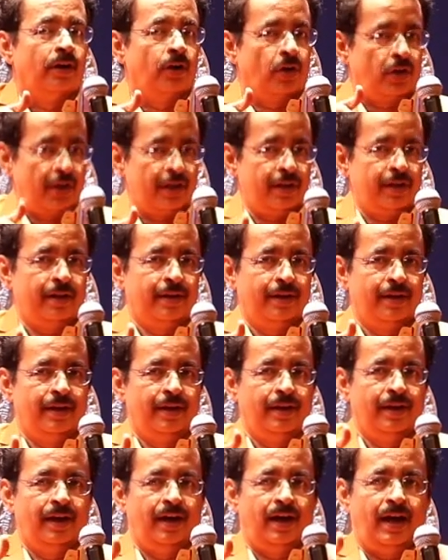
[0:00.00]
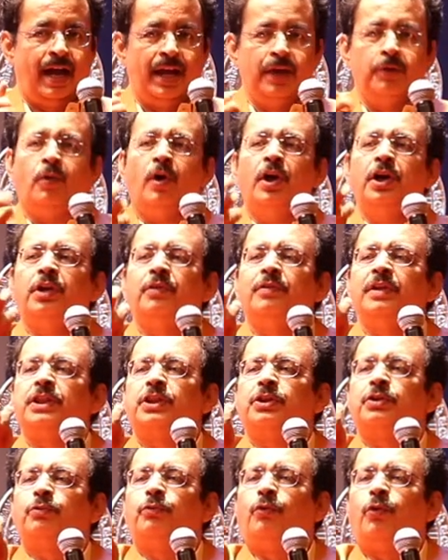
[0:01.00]
Okay. I want
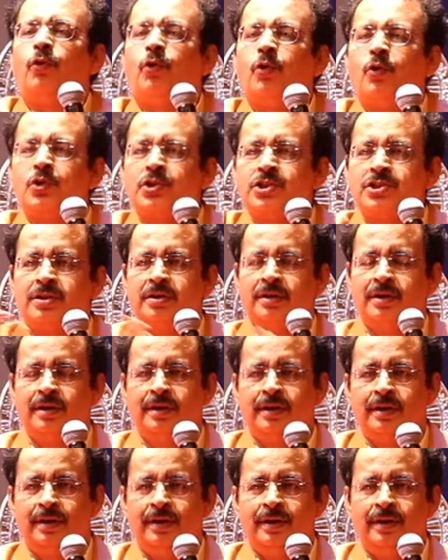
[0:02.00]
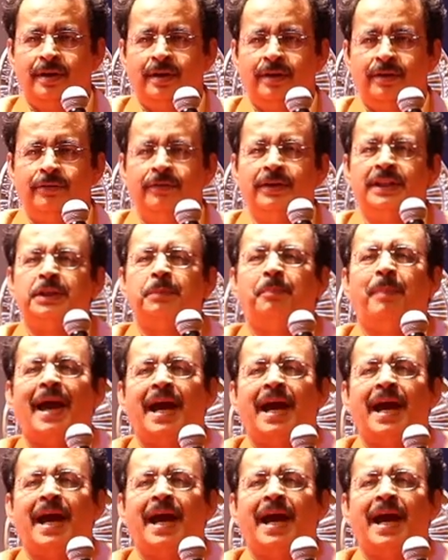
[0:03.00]
with force, with